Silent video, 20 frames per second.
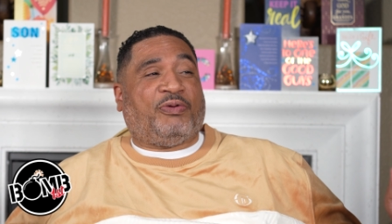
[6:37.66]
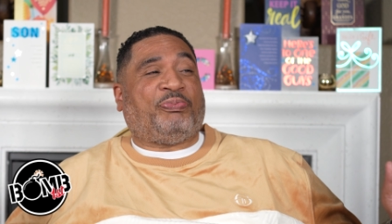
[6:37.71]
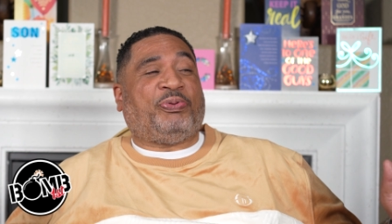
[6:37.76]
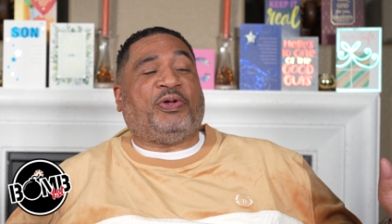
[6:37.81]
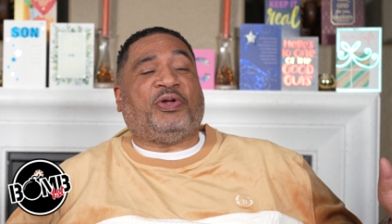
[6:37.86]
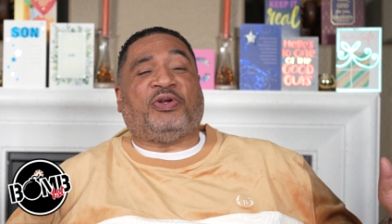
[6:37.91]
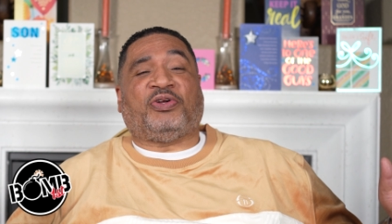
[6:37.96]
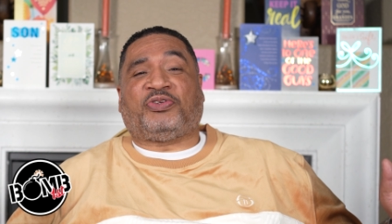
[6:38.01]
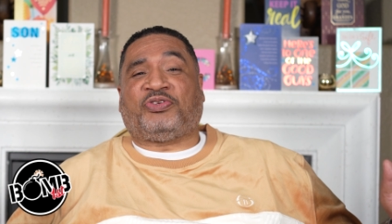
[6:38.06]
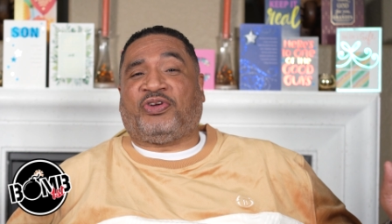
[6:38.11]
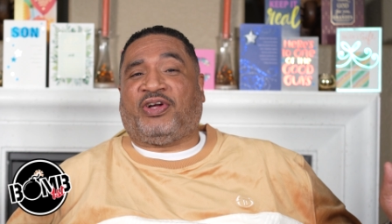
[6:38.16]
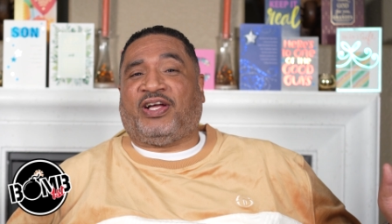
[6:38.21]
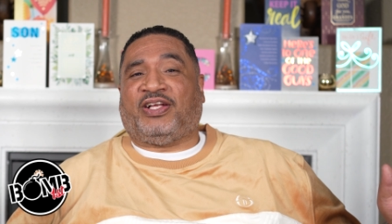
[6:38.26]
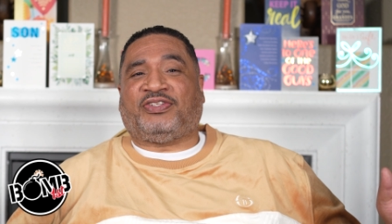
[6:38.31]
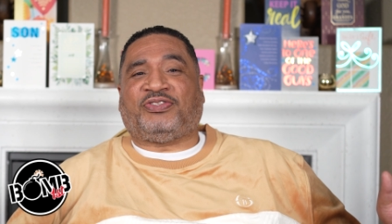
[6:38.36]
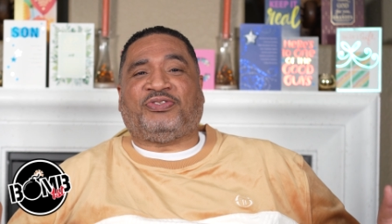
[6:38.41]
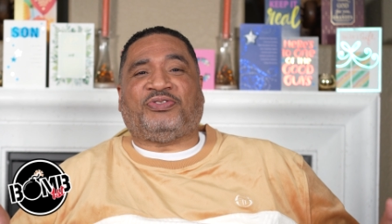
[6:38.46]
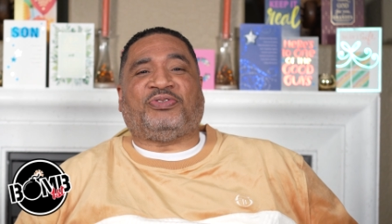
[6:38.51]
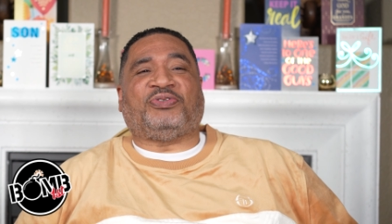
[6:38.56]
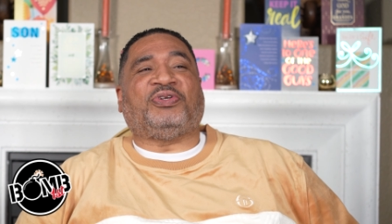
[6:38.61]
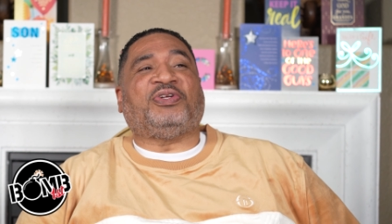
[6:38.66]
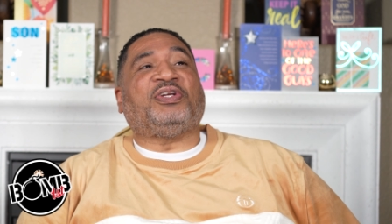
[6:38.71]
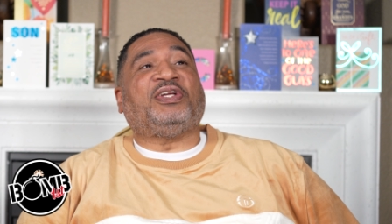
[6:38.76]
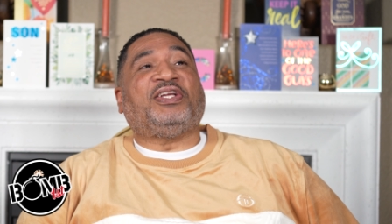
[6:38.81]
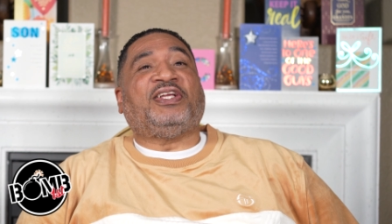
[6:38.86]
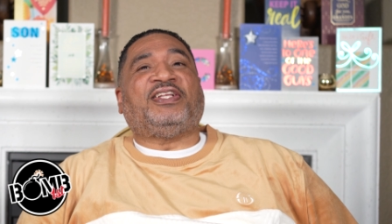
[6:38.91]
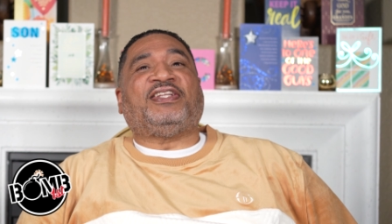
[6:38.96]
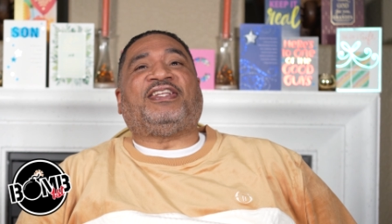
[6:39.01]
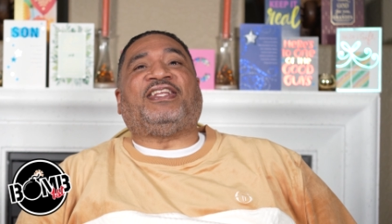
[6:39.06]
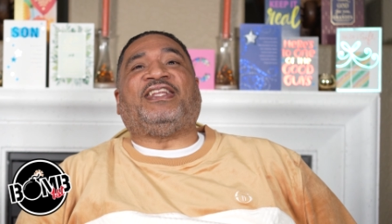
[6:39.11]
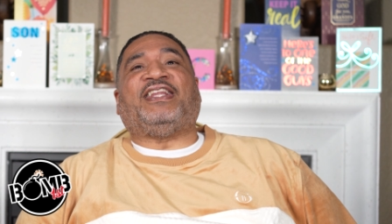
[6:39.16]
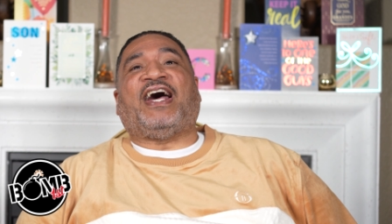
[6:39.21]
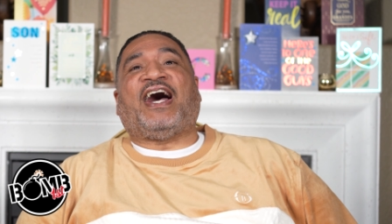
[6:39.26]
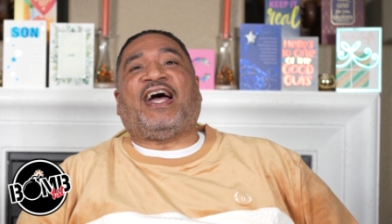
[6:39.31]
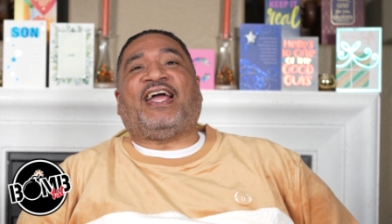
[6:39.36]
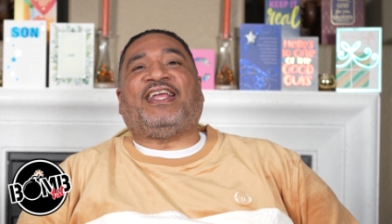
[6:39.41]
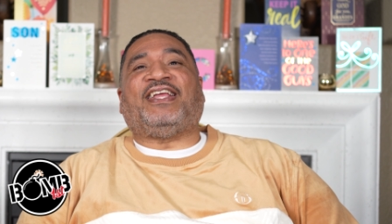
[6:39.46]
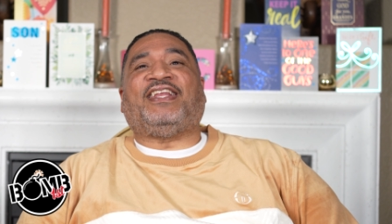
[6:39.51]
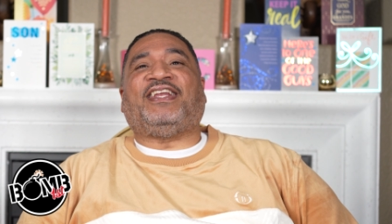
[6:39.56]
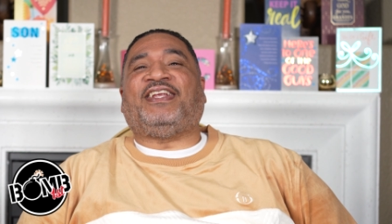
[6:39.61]
up here trying to
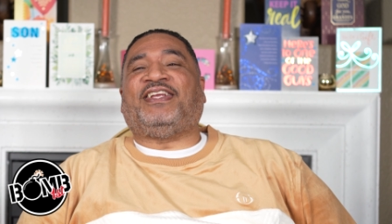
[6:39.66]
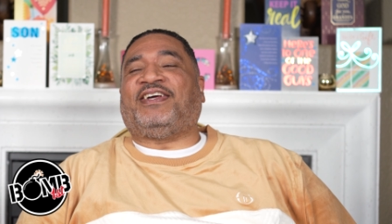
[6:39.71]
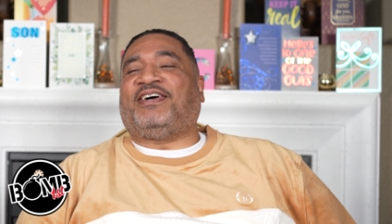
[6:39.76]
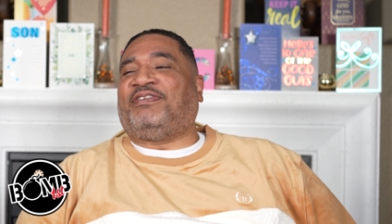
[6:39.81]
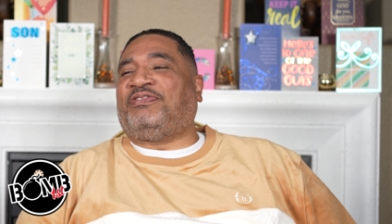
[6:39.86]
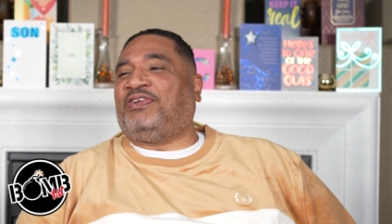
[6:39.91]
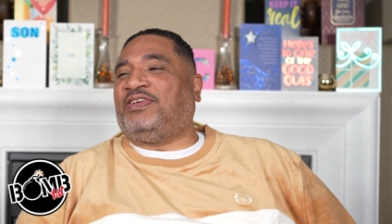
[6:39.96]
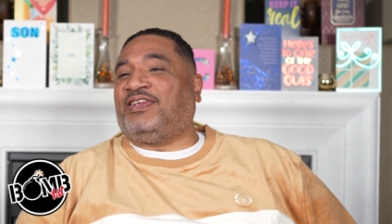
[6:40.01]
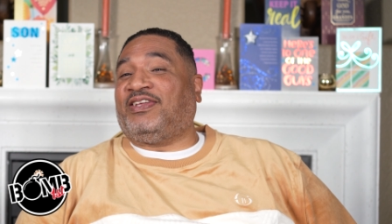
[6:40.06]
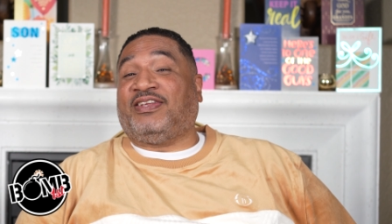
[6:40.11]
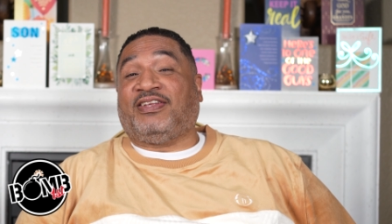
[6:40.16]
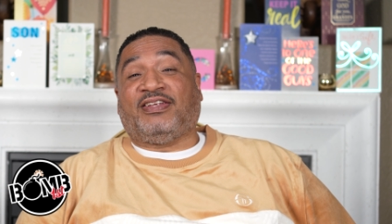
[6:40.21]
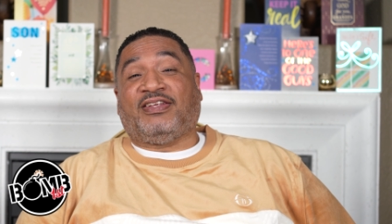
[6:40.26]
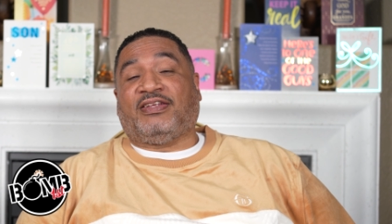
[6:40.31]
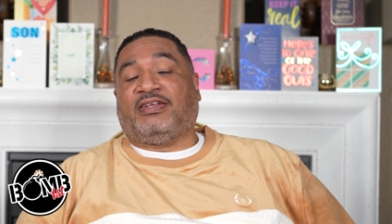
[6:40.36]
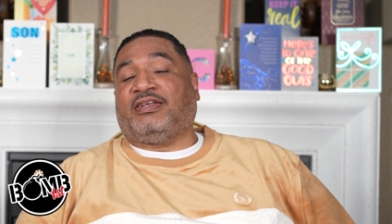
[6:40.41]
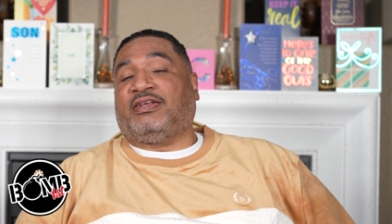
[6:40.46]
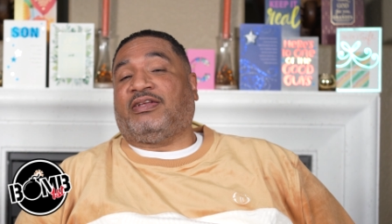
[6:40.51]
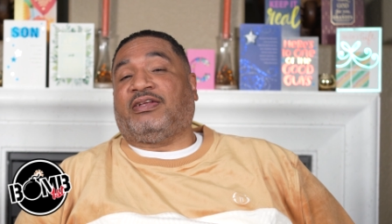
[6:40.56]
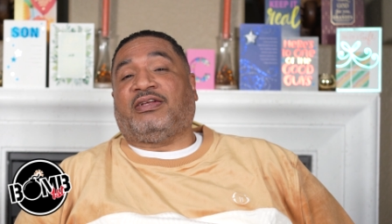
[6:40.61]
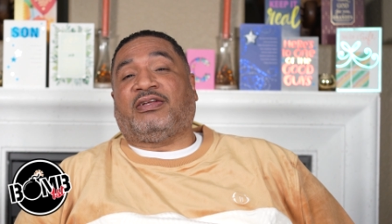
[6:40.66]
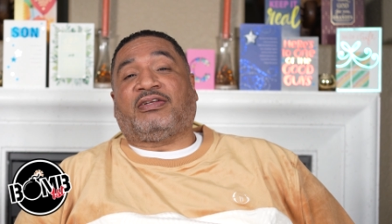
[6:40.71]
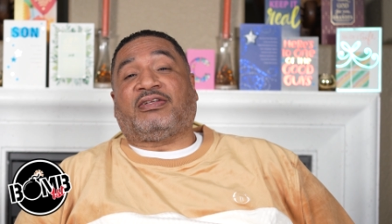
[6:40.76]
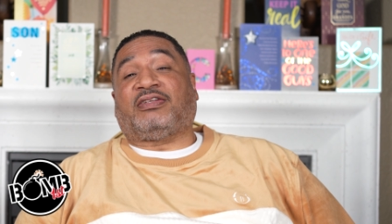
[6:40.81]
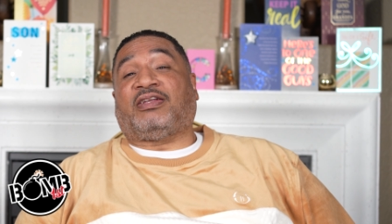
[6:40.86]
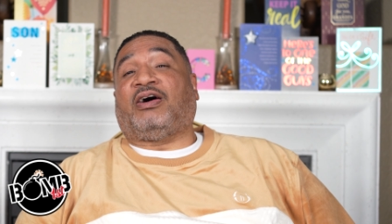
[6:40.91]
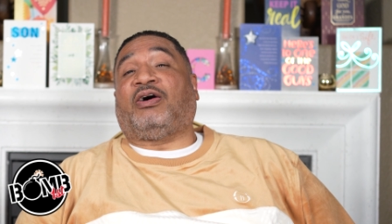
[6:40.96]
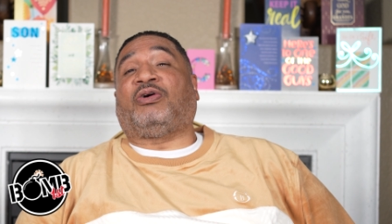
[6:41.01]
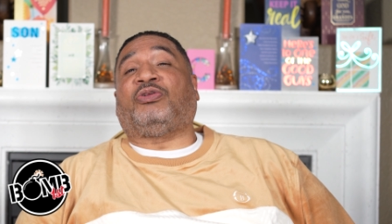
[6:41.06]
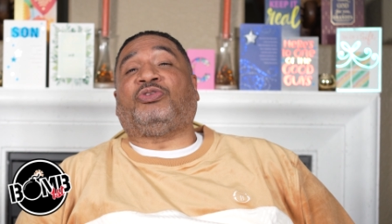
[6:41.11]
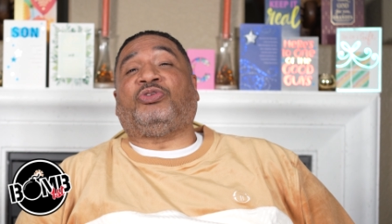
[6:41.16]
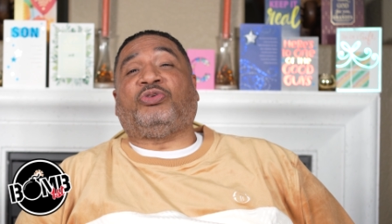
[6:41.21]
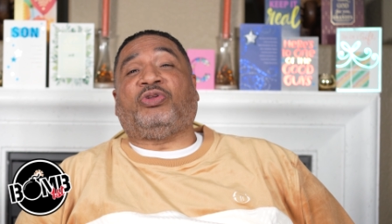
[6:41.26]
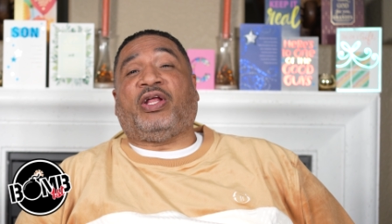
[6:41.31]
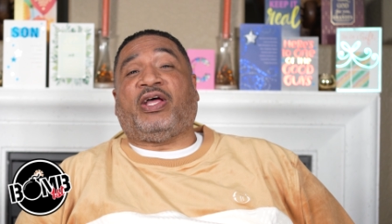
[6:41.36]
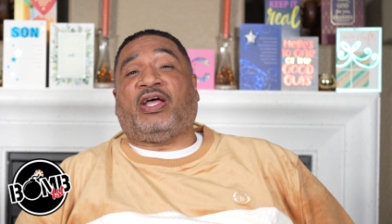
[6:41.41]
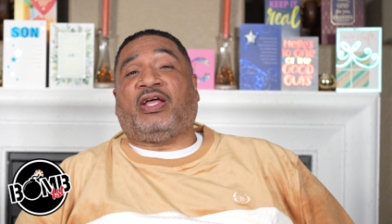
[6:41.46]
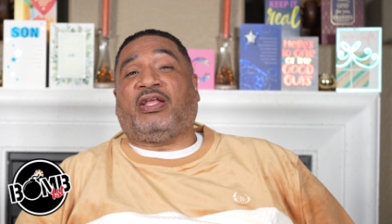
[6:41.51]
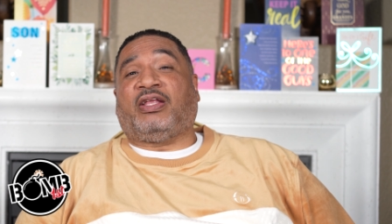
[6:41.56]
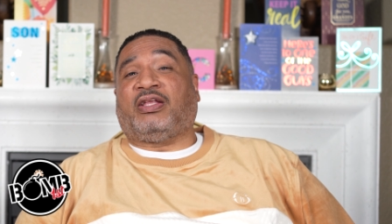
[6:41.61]
deny any of it, and I don't do
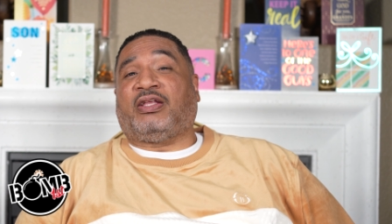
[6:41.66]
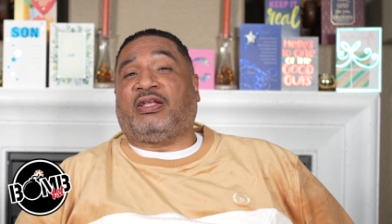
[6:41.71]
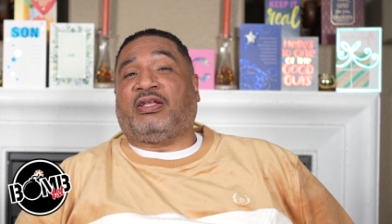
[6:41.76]
that.